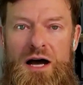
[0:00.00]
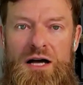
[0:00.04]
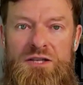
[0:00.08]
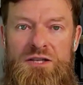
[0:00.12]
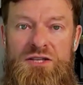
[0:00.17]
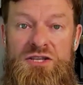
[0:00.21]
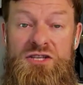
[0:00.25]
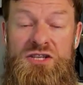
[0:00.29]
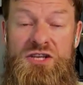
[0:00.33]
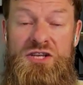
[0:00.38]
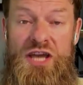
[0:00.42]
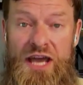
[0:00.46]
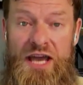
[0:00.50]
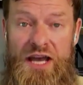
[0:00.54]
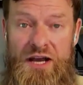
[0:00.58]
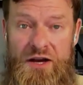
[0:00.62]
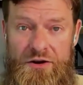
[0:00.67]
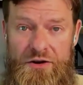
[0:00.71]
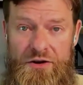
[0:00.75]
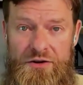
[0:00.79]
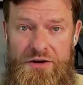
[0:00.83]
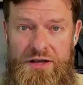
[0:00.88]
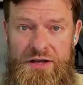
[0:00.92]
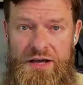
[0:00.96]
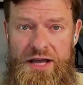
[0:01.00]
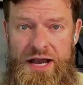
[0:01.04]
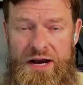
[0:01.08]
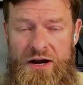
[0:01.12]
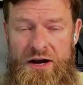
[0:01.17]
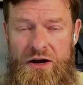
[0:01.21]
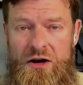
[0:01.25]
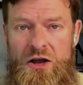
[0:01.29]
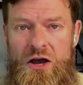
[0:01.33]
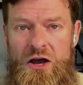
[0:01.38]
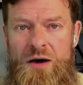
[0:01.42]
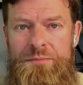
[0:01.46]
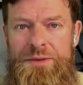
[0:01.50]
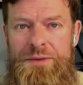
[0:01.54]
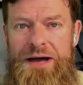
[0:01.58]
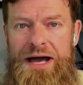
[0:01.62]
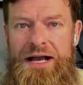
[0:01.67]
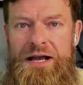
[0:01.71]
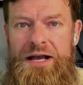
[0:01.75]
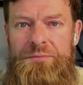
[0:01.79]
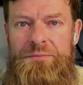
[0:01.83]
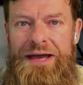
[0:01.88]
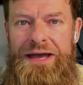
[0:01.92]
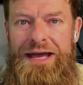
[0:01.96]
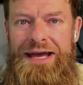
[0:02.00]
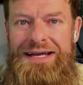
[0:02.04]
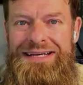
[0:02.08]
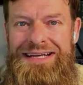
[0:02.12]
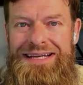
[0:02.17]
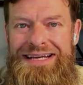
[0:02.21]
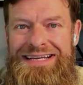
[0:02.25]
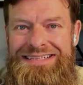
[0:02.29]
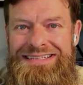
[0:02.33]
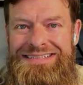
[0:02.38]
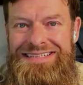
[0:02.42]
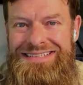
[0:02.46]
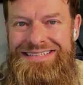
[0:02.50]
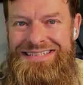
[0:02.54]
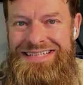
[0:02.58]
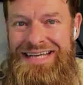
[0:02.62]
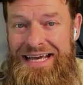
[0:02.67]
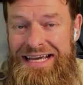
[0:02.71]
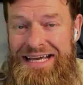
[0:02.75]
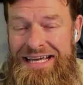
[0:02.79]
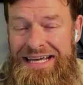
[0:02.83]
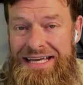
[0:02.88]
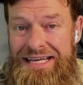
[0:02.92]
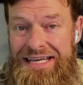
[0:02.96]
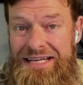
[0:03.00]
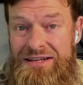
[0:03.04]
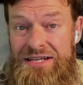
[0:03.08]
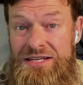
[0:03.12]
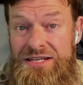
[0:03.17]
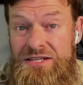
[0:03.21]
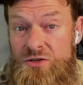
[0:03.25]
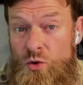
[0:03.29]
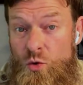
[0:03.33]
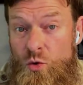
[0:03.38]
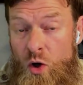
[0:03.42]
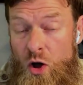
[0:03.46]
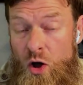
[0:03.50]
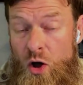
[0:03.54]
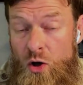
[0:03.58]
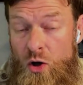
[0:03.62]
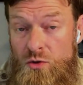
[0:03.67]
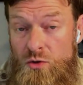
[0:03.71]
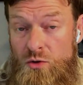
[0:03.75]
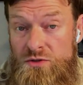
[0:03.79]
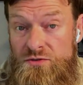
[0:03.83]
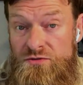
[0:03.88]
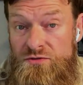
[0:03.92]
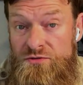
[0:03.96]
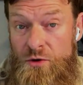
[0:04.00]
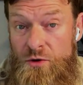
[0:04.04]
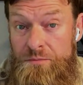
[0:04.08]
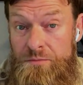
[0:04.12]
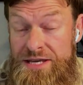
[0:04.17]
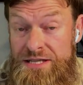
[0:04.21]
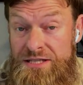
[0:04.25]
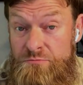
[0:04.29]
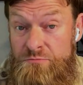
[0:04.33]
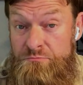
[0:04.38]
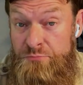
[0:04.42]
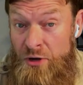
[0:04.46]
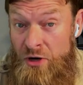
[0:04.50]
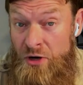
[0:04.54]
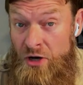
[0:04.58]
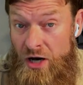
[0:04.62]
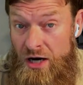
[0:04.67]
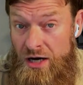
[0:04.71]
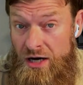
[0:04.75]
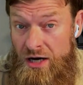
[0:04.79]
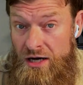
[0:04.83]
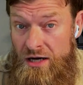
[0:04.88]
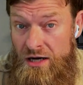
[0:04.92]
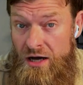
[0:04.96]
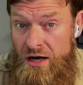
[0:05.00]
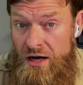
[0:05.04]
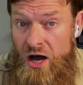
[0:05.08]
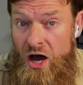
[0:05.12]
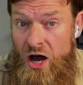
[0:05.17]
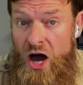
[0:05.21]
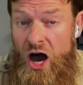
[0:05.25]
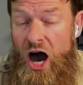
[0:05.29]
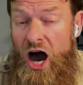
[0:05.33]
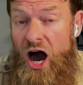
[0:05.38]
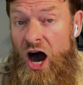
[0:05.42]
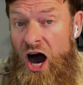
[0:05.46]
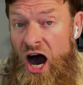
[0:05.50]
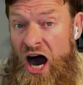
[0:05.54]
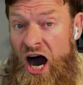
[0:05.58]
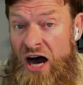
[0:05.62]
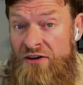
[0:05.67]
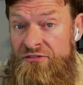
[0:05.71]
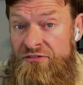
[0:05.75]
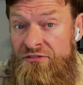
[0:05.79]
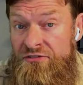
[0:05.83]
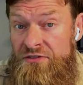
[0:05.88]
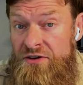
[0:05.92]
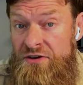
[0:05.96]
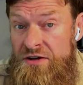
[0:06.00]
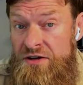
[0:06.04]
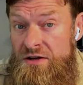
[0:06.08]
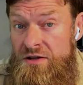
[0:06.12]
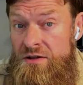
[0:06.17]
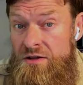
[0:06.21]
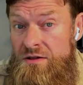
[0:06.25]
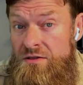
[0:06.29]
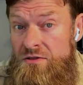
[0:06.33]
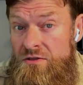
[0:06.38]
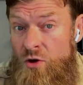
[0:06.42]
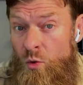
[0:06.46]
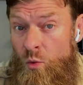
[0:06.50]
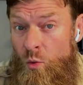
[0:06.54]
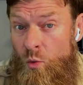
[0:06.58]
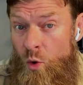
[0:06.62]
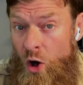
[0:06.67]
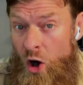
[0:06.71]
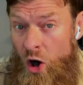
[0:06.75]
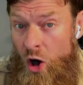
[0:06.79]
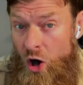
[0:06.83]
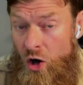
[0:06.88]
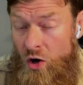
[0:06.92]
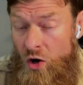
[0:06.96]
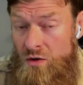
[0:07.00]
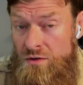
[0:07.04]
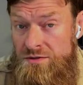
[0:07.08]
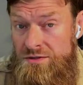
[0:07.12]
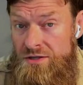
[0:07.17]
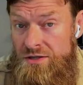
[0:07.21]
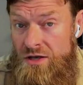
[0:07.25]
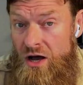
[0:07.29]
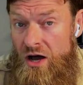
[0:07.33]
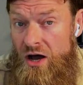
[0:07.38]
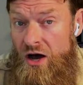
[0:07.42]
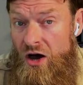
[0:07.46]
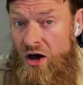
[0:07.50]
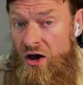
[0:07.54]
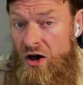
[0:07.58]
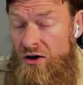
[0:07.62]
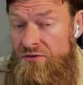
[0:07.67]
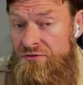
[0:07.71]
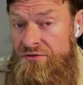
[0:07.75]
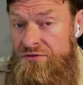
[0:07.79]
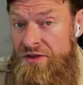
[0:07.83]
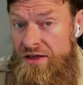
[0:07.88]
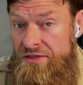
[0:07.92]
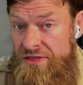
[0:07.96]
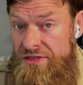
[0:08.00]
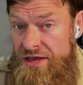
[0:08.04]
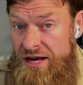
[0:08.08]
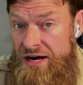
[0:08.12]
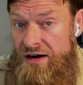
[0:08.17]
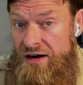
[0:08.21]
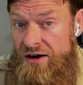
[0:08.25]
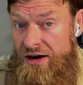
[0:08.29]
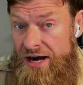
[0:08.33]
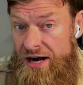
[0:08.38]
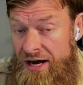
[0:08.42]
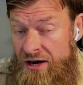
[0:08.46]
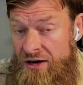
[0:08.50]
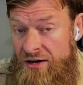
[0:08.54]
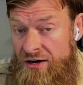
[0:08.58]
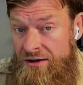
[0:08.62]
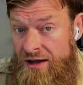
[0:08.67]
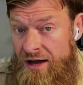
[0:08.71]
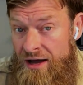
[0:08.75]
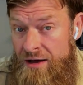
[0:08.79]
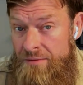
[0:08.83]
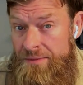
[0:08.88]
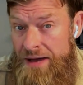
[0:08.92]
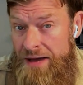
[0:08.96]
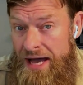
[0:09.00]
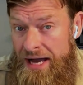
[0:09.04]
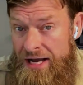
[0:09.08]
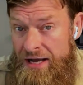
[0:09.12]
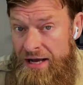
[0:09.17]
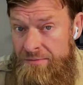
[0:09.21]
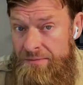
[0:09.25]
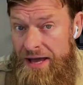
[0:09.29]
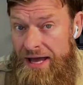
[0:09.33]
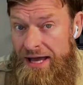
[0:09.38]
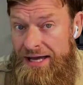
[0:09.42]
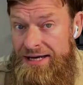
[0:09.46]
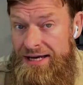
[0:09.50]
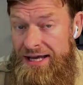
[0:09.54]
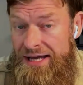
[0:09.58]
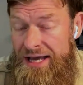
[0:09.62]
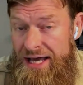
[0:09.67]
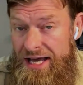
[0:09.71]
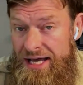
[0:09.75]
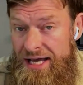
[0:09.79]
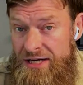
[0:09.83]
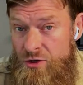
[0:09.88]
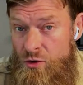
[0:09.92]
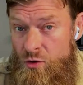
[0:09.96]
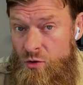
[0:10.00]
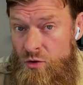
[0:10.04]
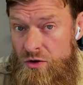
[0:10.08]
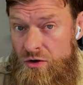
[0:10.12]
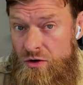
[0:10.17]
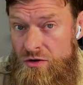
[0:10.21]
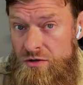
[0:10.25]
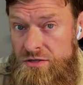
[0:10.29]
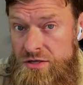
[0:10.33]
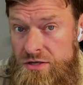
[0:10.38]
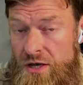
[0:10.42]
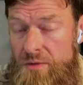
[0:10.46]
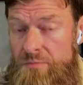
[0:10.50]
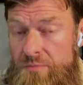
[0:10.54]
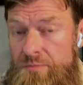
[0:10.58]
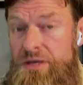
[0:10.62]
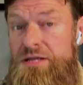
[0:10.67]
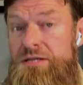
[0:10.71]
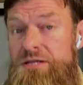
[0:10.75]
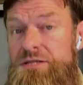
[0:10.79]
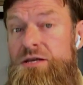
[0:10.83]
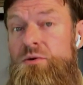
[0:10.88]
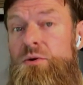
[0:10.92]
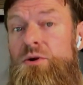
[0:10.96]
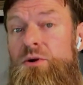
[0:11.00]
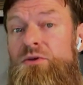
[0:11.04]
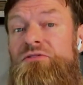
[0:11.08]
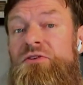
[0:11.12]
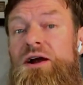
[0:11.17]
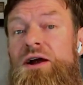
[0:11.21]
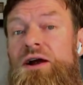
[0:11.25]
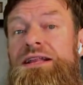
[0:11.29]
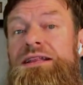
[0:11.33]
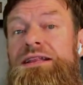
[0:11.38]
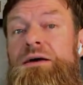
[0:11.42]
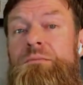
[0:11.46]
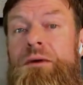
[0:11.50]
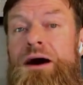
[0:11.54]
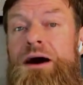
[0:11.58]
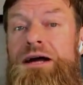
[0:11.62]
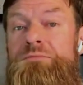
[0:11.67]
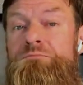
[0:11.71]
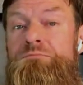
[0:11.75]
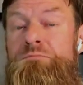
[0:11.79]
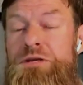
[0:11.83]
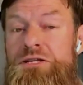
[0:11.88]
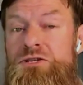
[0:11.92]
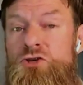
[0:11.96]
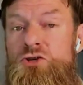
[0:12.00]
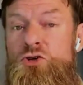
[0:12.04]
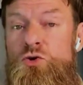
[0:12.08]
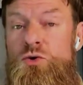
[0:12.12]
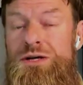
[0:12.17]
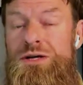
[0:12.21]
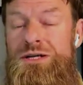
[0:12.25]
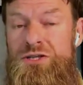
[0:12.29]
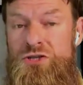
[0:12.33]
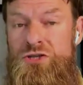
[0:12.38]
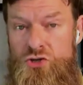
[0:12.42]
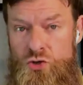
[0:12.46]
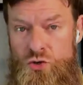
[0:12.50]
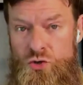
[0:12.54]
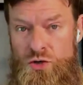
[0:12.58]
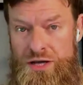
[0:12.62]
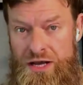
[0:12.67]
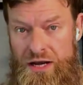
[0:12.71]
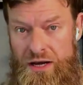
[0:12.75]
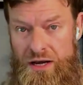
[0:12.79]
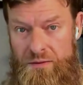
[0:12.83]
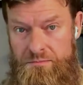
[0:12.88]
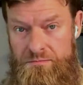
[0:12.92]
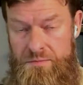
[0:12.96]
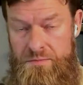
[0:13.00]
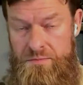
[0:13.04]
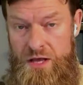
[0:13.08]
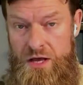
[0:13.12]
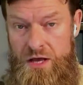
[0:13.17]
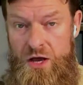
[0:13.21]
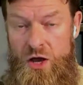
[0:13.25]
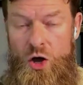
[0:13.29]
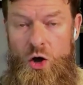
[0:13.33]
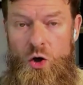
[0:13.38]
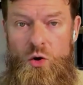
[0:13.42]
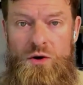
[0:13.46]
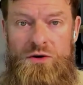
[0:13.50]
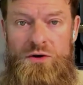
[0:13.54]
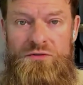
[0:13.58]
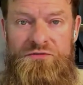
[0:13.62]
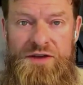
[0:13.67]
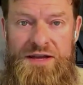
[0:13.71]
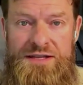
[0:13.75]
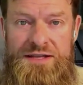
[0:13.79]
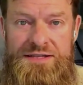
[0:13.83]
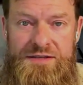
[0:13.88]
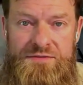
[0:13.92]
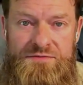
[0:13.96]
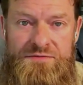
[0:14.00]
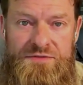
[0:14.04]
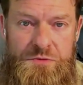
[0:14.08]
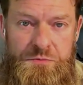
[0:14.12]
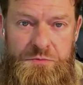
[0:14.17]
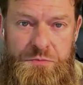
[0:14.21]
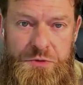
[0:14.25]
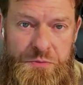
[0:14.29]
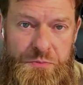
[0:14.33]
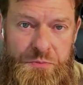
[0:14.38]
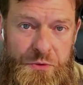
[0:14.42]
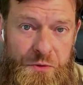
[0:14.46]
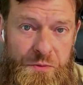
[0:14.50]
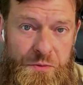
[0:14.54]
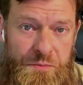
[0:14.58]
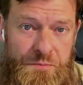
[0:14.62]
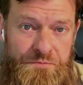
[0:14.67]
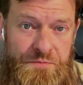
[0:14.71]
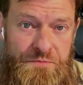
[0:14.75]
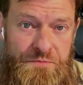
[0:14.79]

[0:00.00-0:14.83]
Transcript: scared Air Combat Command into taking these quotes from this book off the walls of their Air Combat Command headquarters because they were afraid they might be too extreme or offensive to people.